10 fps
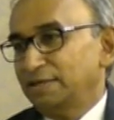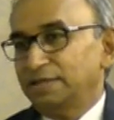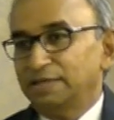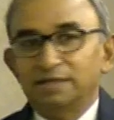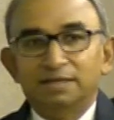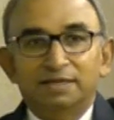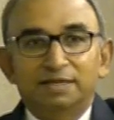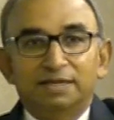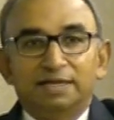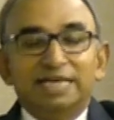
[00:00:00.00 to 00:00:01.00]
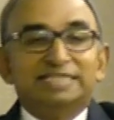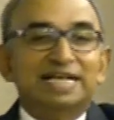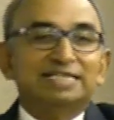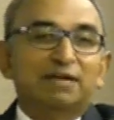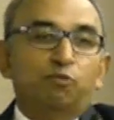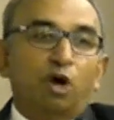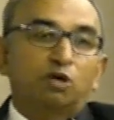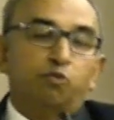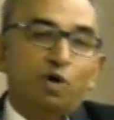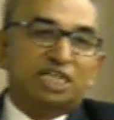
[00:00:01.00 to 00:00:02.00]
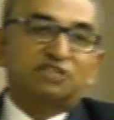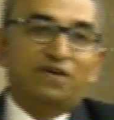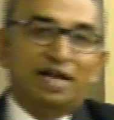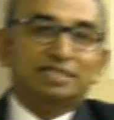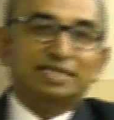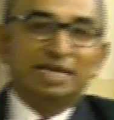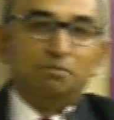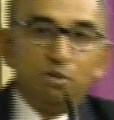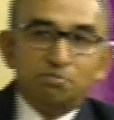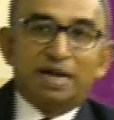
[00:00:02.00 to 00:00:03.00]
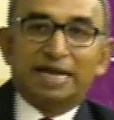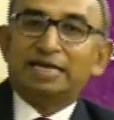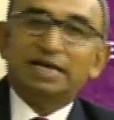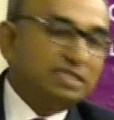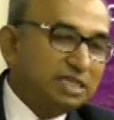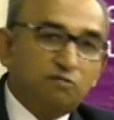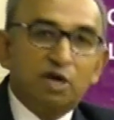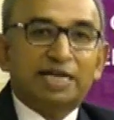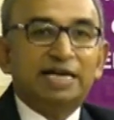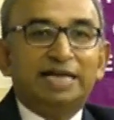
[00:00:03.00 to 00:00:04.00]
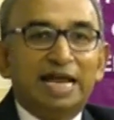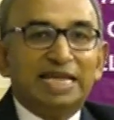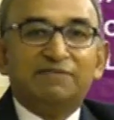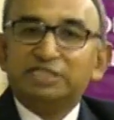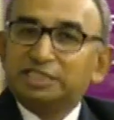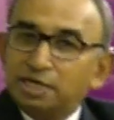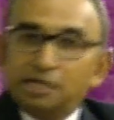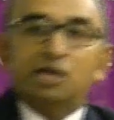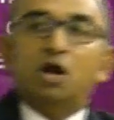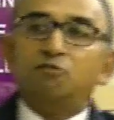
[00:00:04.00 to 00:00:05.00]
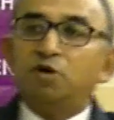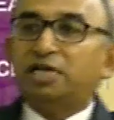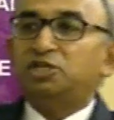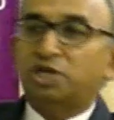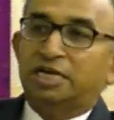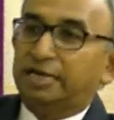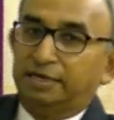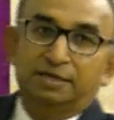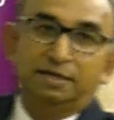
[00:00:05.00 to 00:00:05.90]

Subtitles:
Okay? He says that what works for us in Mumbai doesn't work in Delhi, will certainly not work in Chennai.